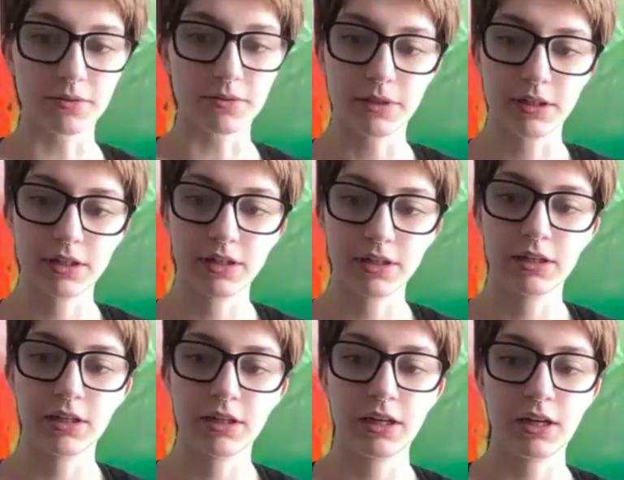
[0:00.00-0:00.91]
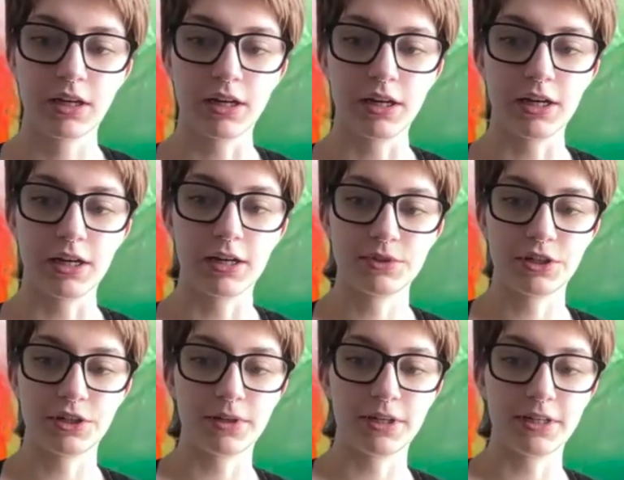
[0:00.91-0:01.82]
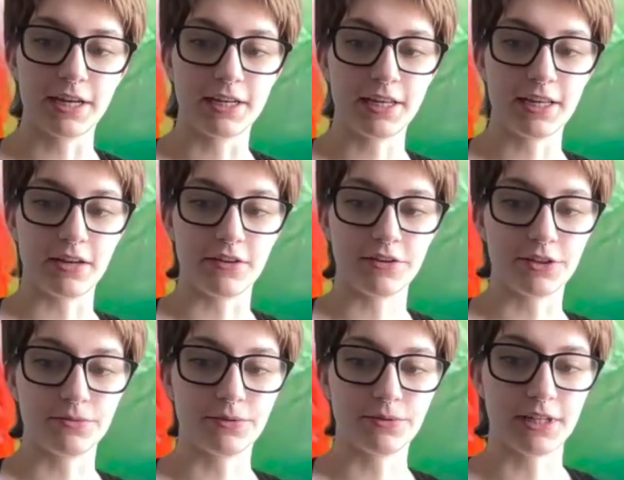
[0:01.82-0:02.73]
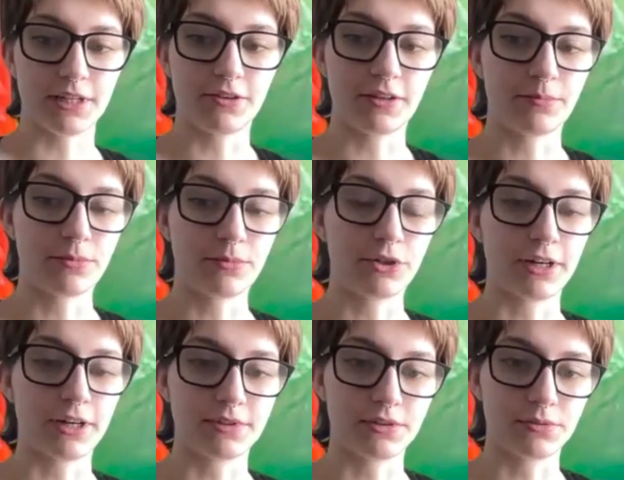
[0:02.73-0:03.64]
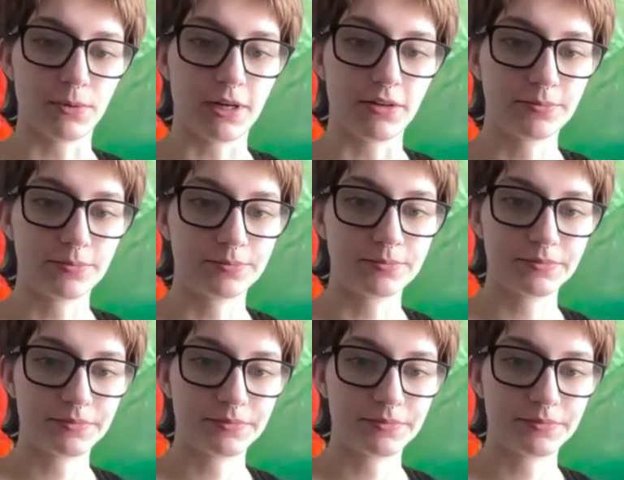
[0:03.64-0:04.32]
awesome. Do you run any other recycling programs as well?